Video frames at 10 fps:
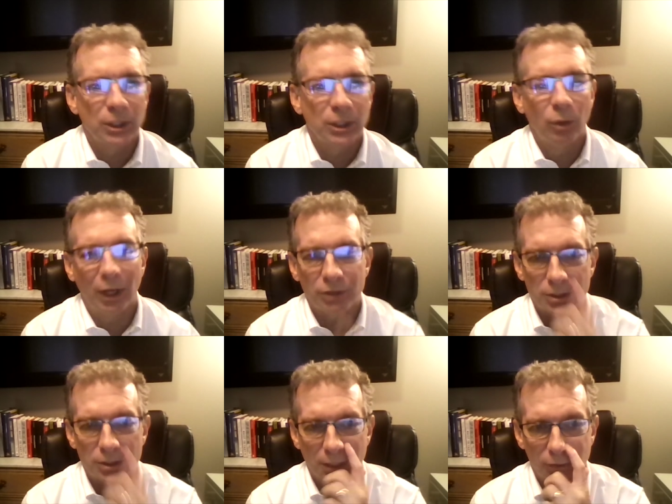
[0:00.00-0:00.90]
Well, I'll
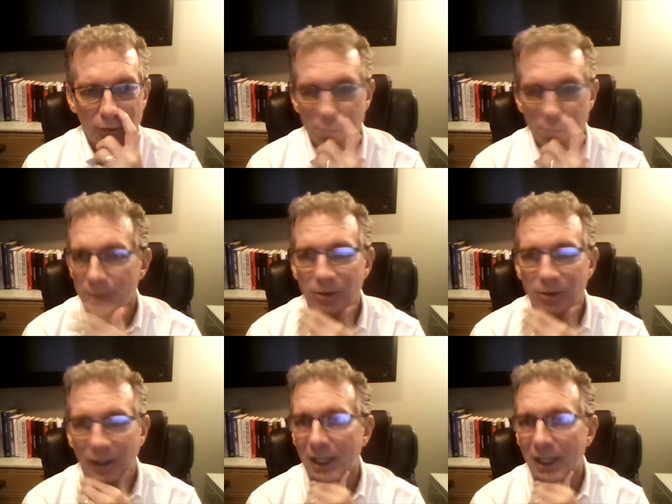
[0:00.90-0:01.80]
just give some tips if
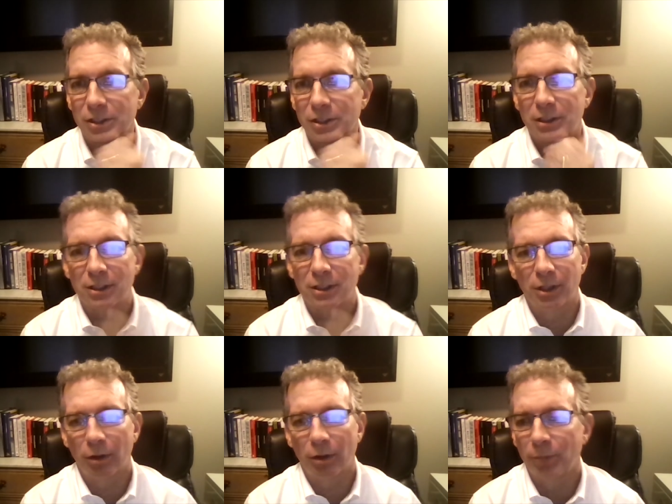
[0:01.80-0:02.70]
I can, just because I
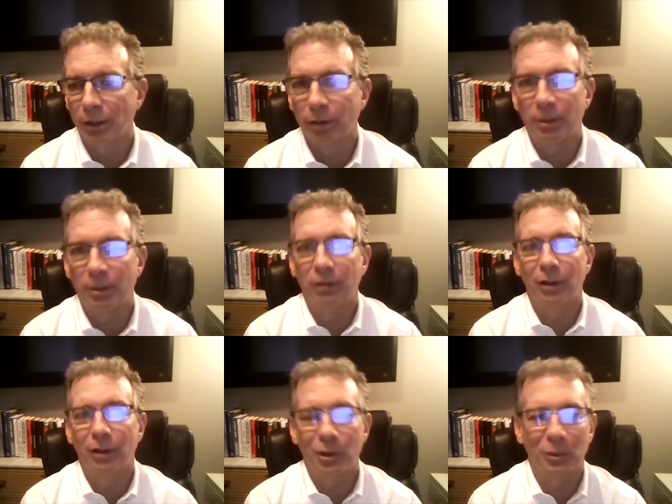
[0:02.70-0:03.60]
know I've been a little bit
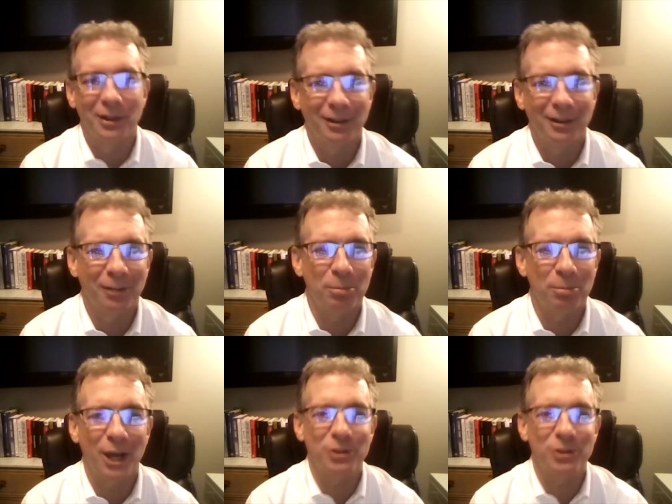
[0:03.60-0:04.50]
long-winded. I'm
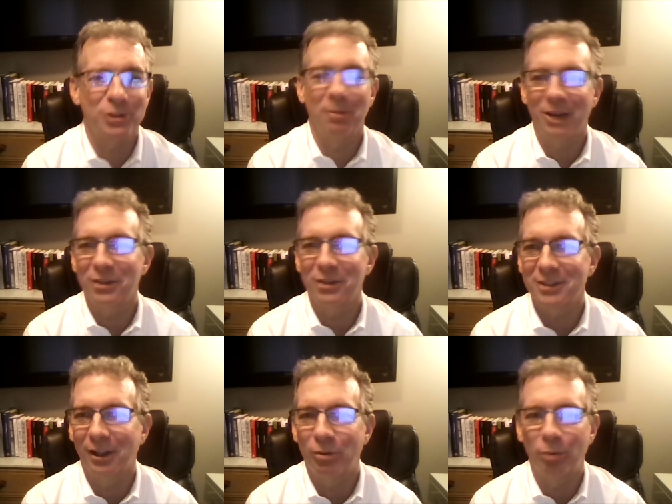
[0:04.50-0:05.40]
passionate about this. I
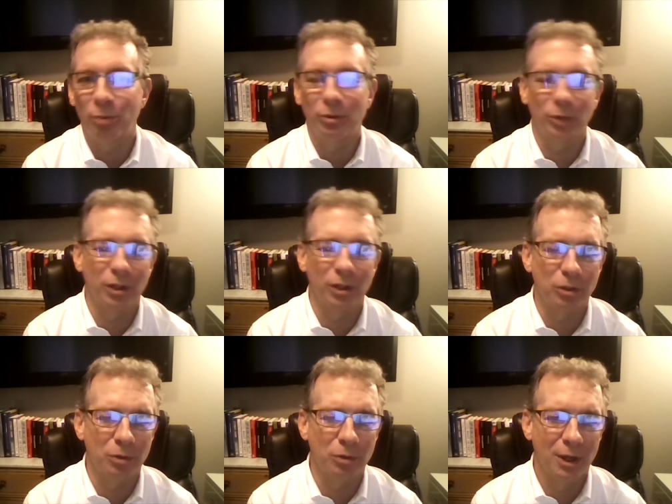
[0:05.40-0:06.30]
love what I do.